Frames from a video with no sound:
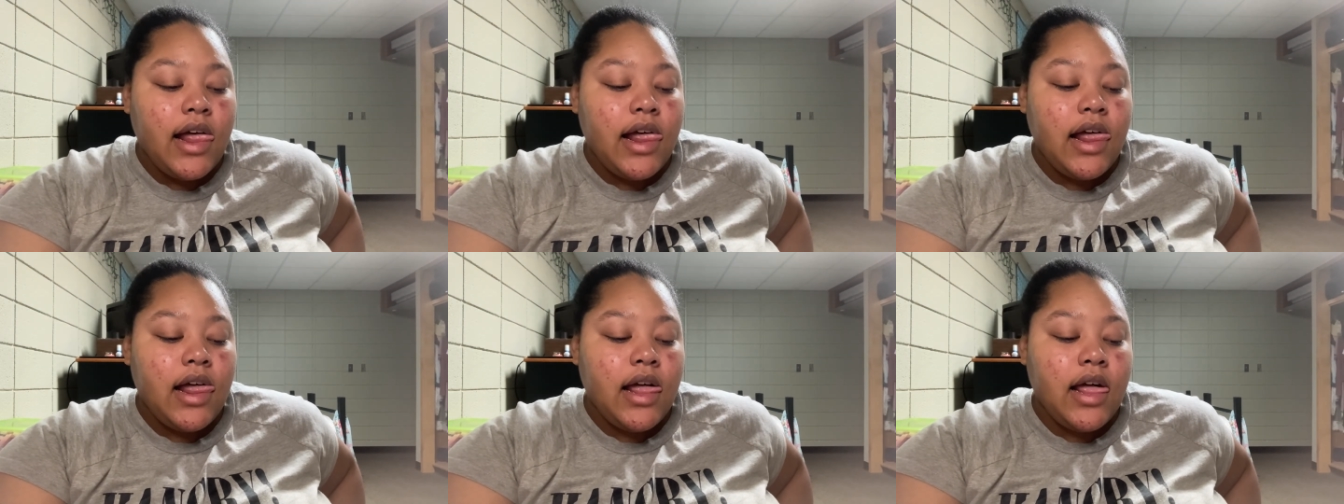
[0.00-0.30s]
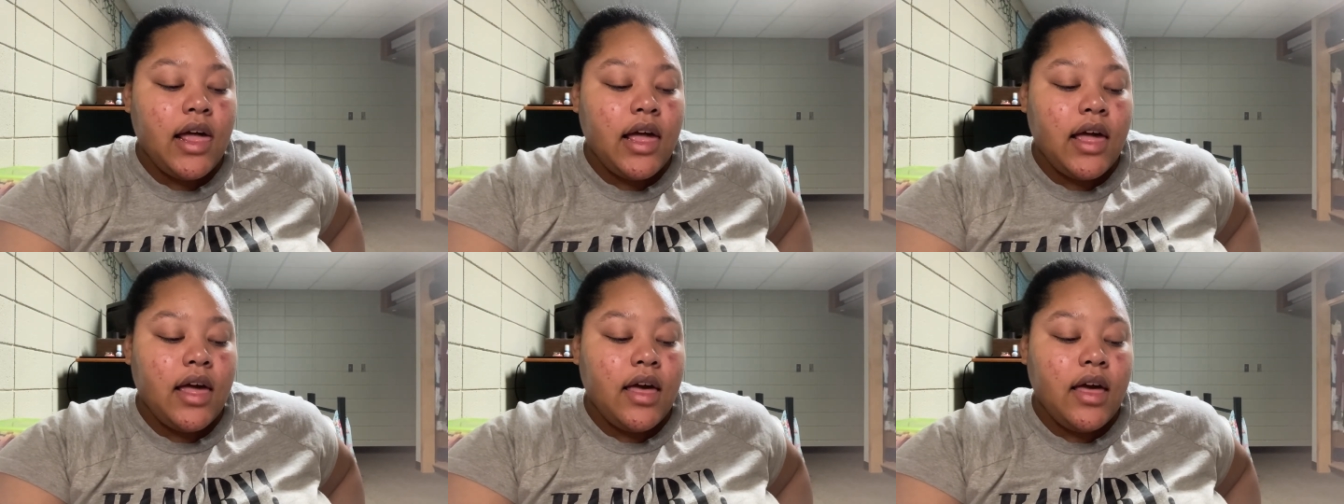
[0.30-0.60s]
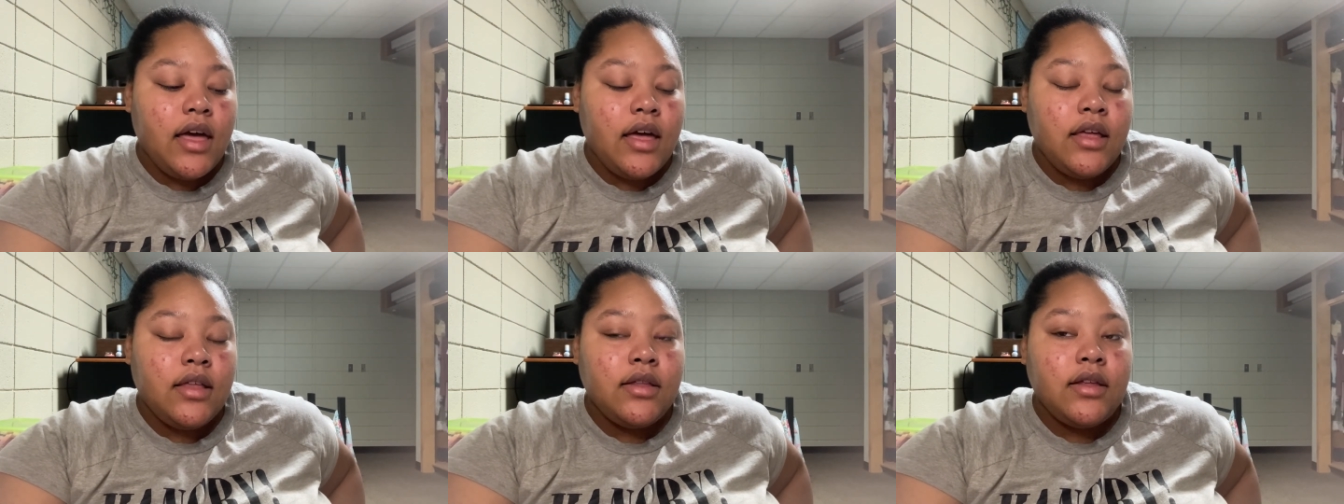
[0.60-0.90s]

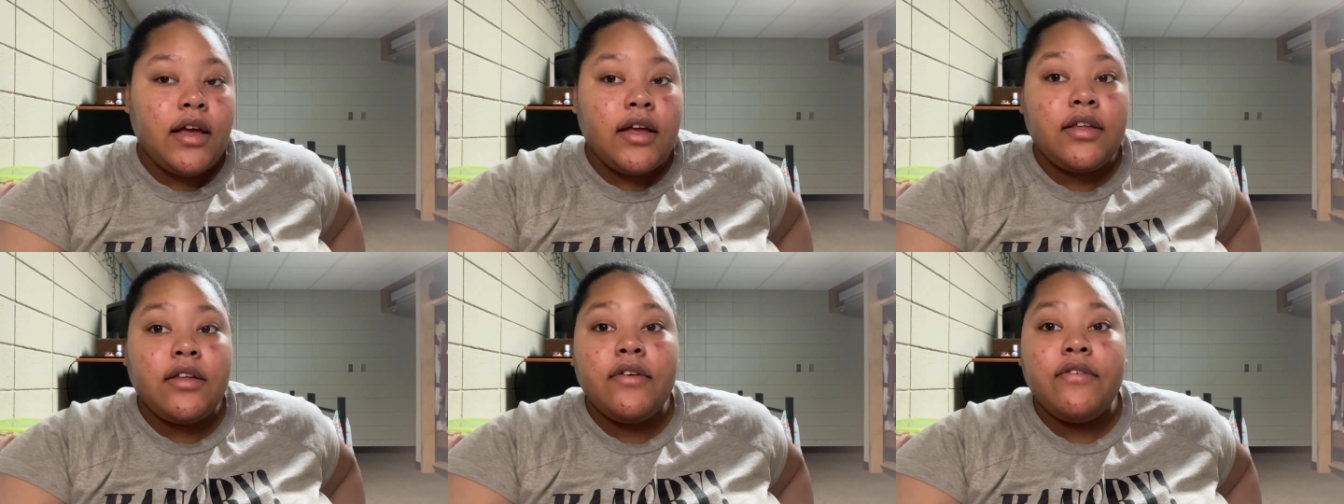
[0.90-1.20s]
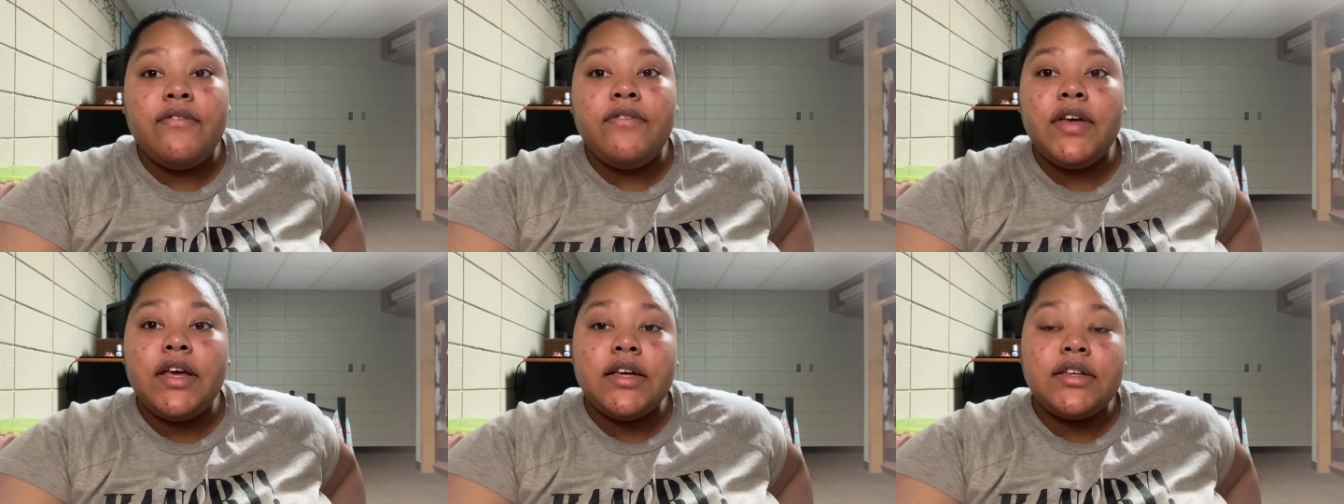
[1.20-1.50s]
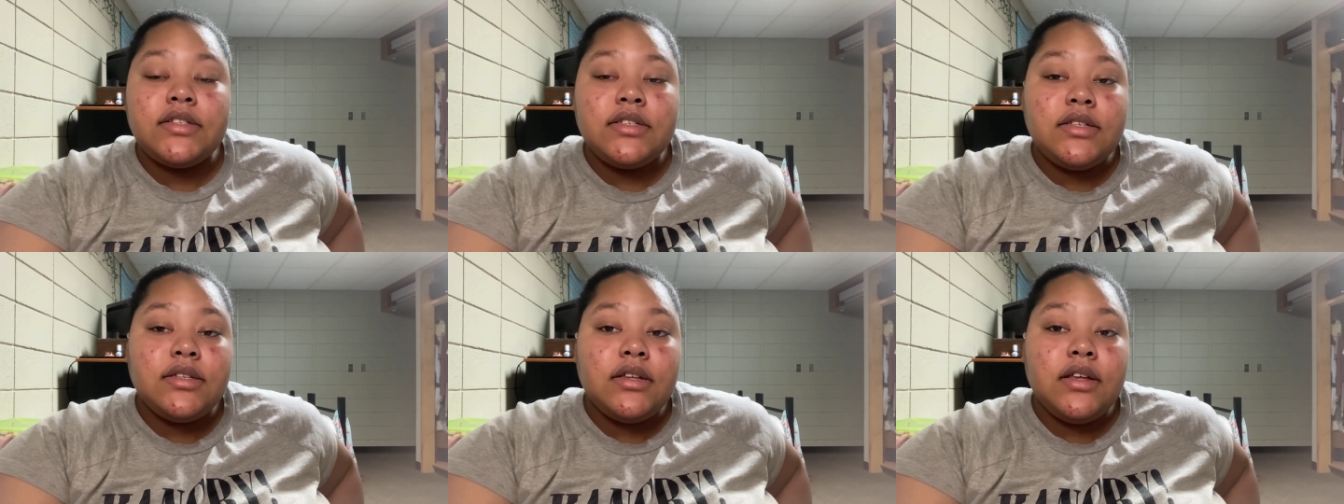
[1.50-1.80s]
and that the
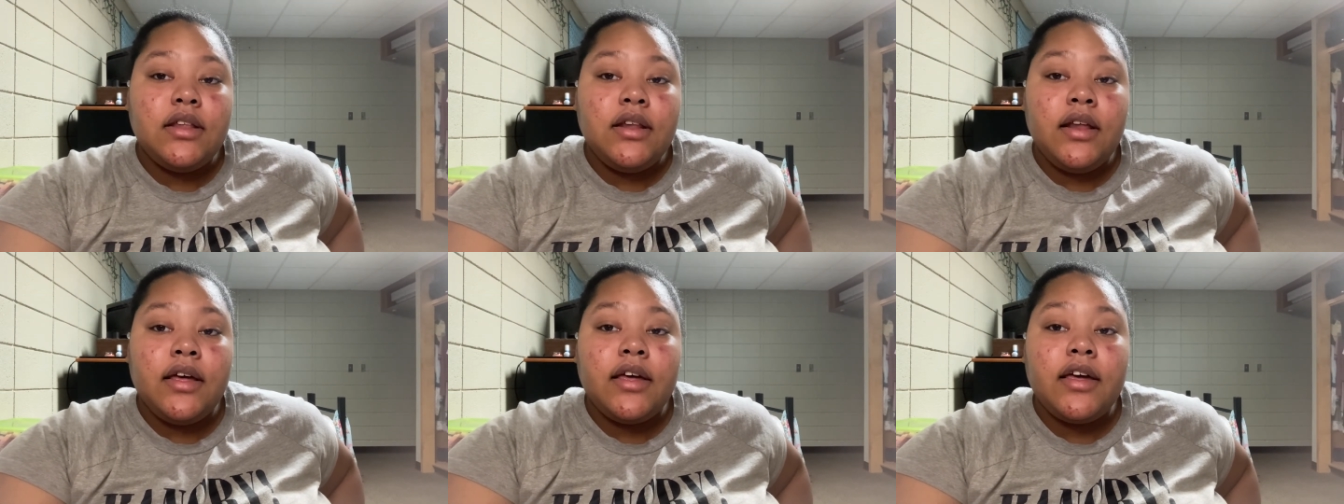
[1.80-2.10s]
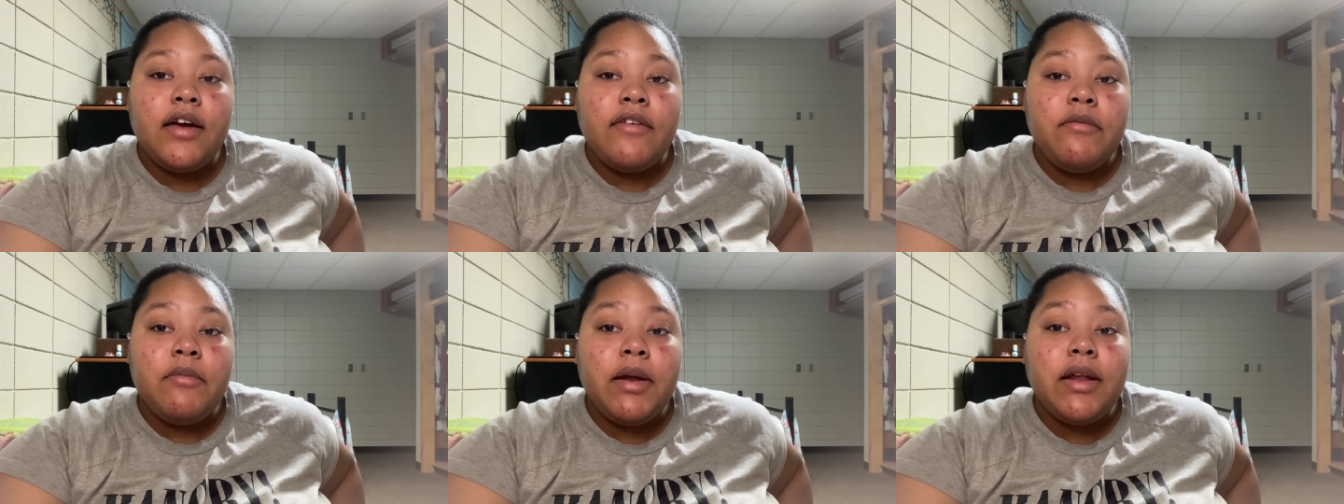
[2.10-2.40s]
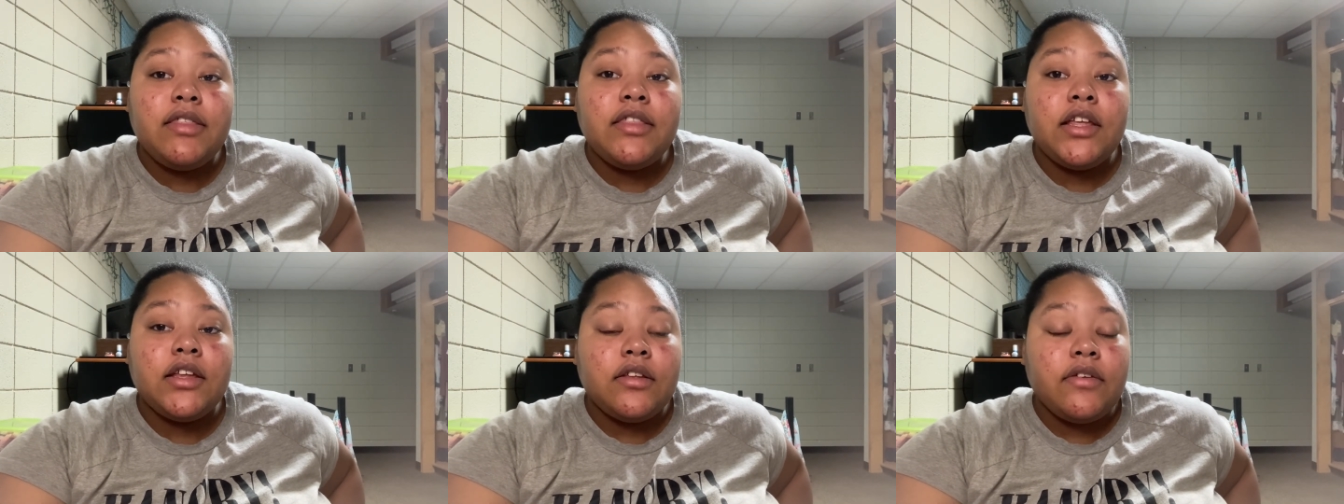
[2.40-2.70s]
fix, like, everybody
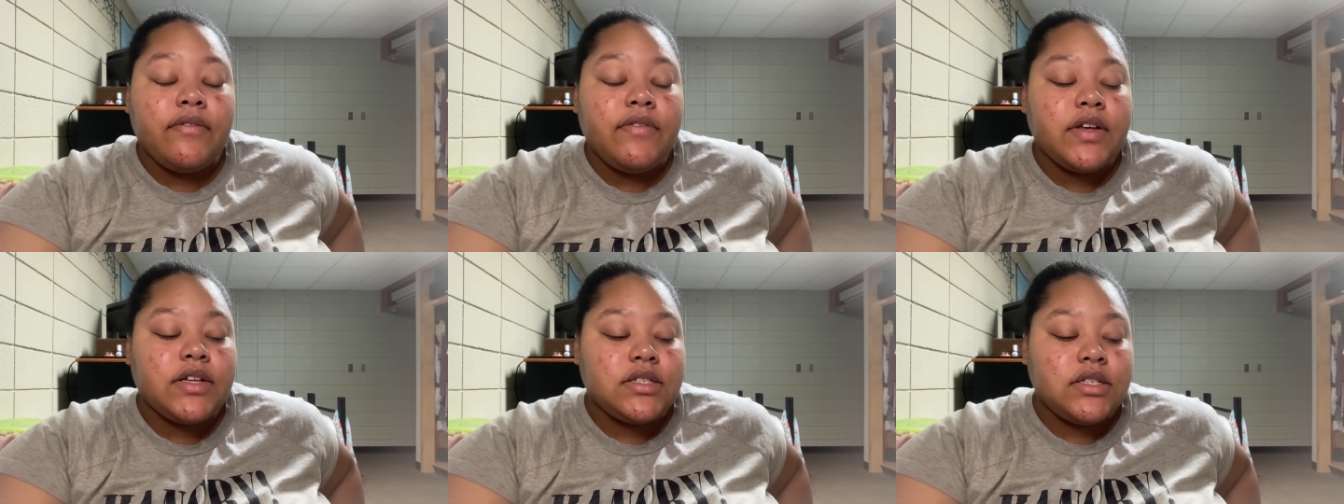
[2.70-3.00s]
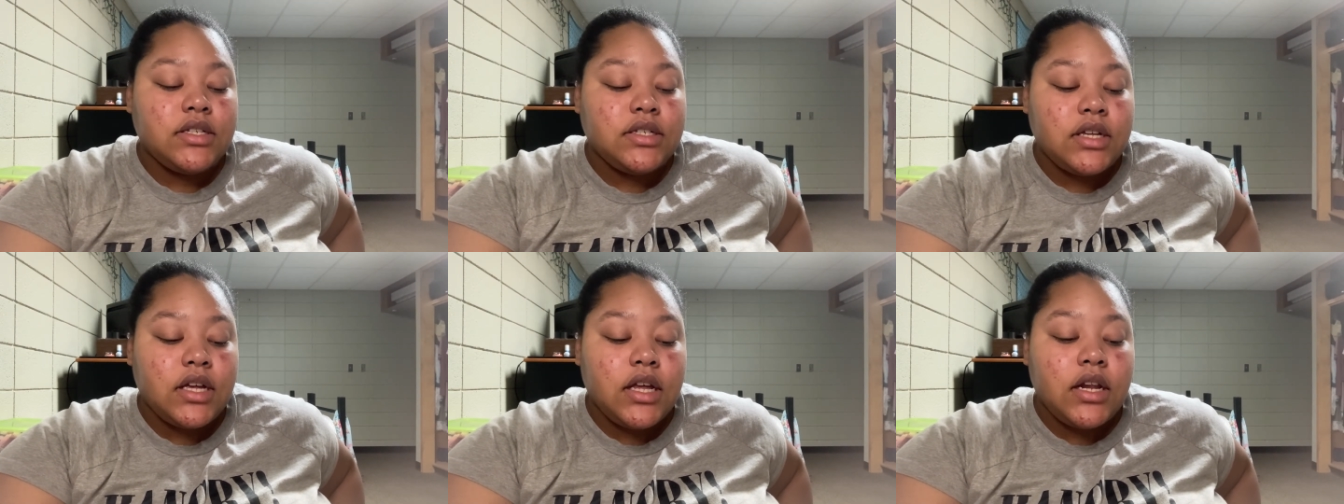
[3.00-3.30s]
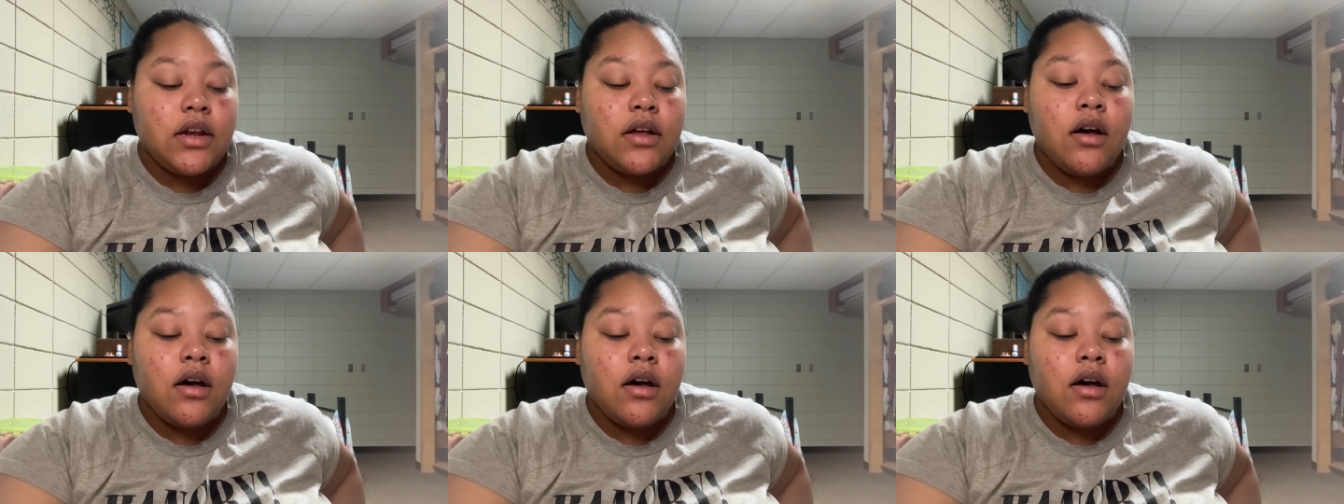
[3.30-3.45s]
think the fix is in.